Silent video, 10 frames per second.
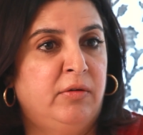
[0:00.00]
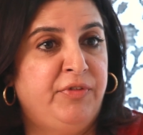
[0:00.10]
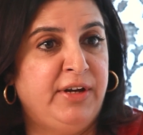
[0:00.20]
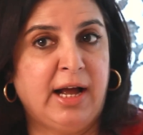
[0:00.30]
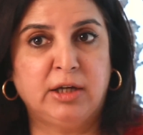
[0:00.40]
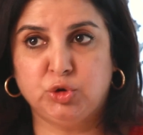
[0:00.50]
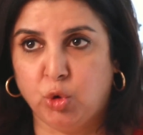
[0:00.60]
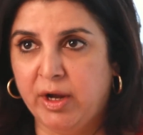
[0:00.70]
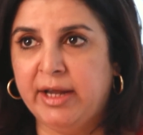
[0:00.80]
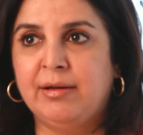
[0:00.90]
we are
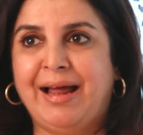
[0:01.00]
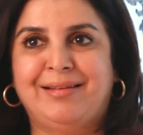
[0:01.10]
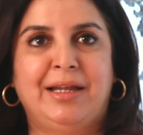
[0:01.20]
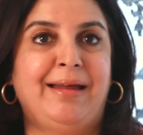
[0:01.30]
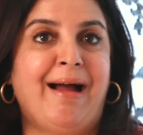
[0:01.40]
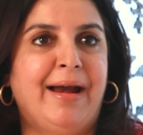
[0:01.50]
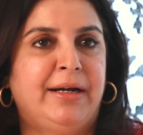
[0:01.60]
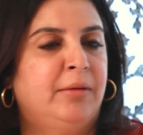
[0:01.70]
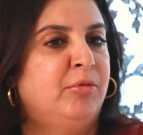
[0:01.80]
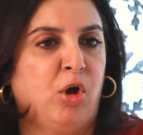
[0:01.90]
showing, like they say,
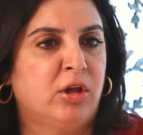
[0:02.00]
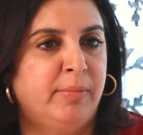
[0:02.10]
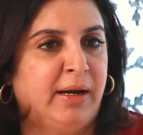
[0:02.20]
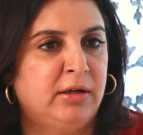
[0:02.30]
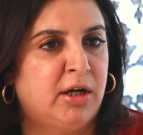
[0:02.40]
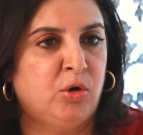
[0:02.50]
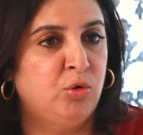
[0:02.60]
item songs ban karo.